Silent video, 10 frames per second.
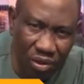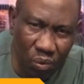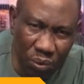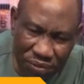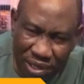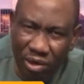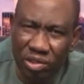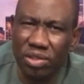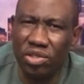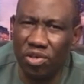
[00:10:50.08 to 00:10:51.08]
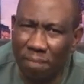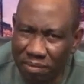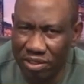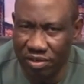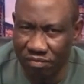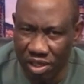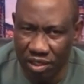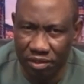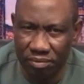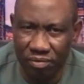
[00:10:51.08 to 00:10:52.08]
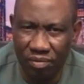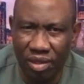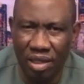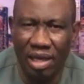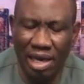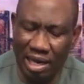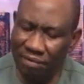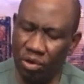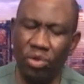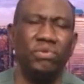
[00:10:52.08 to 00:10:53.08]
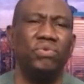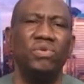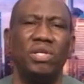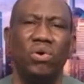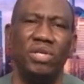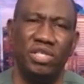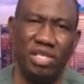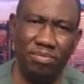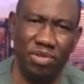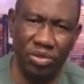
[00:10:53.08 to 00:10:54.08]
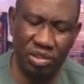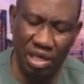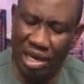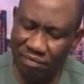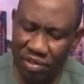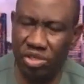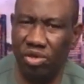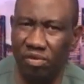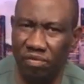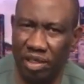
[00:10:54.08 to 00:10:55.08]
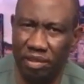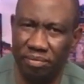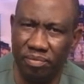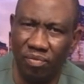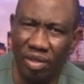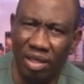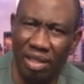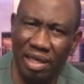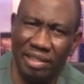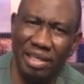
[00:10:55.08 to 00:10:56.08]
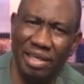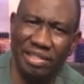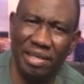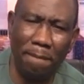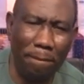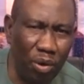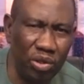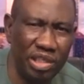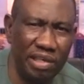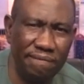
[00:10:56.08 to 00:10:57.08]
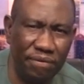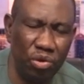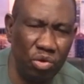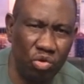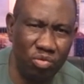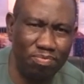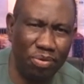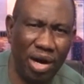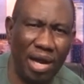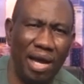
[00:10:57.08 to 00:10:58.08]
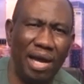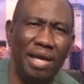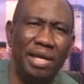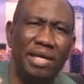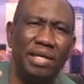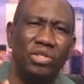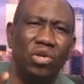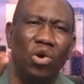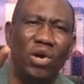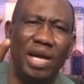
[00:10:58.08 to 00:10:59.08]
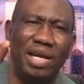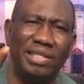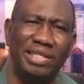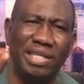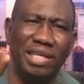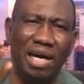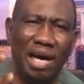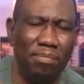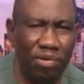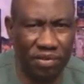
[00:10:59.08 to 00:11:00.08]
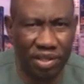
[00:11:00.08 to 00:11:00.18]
without submissiveness. And I've gone through the Holy Scriptures. I've discovered that it's important for you to prize loyalty above